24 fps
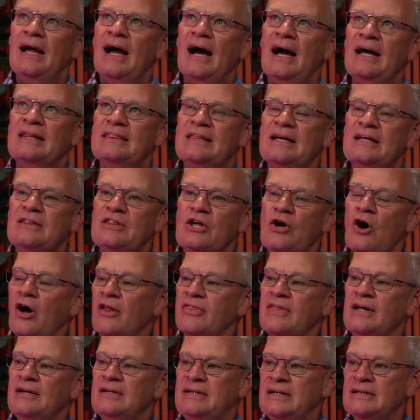the
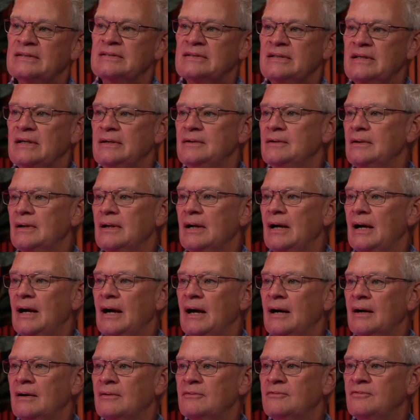authenticity
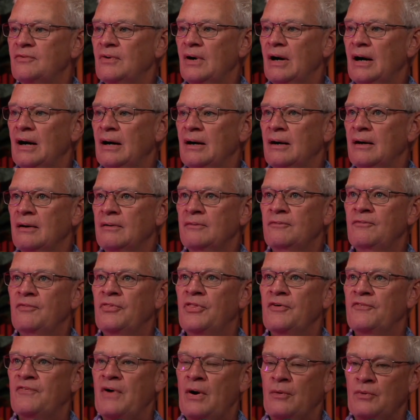of
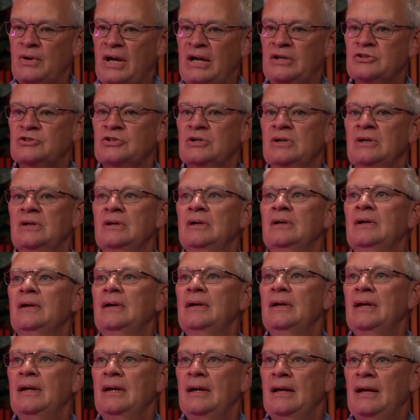the foundation
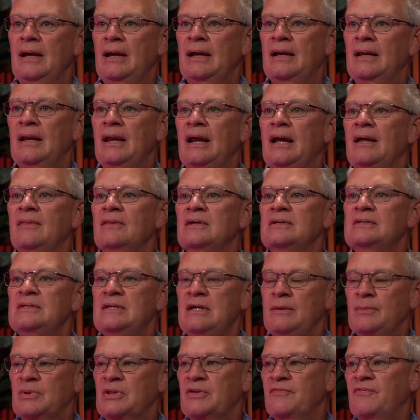and the
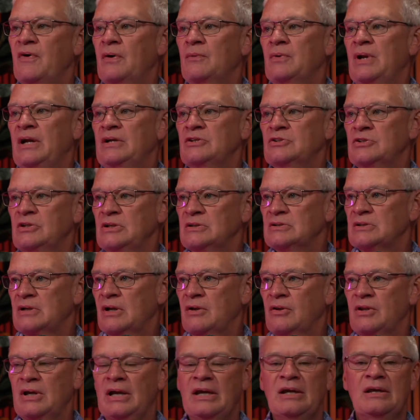team at the foundation is
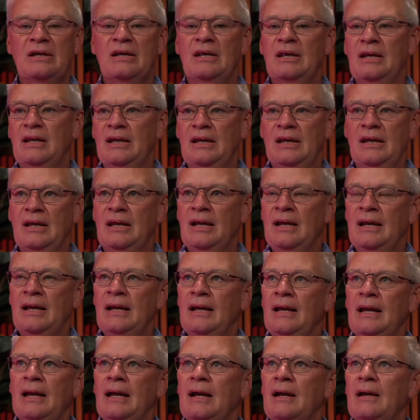another.
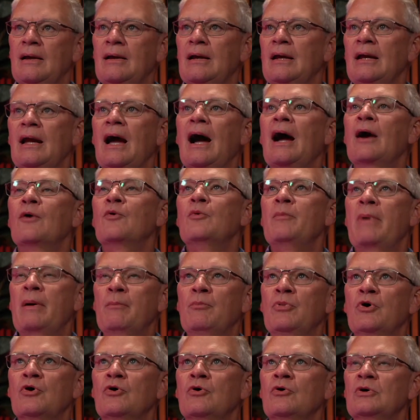I
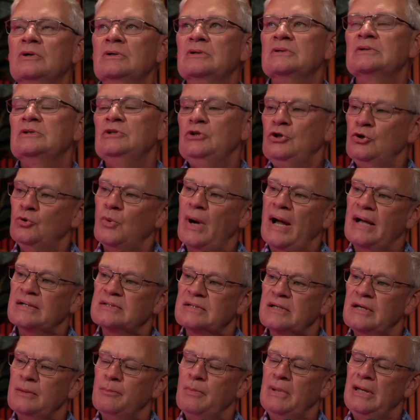remember you
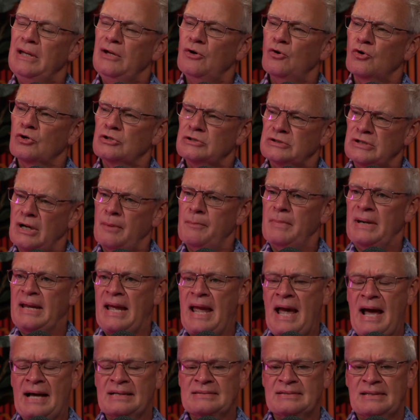asking me or somebody
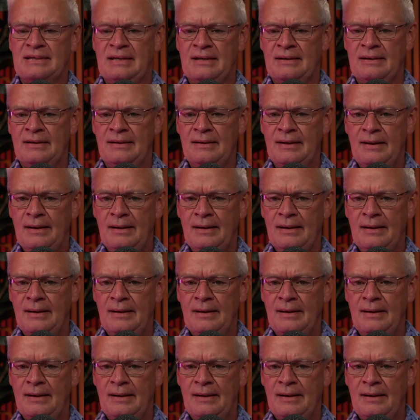asking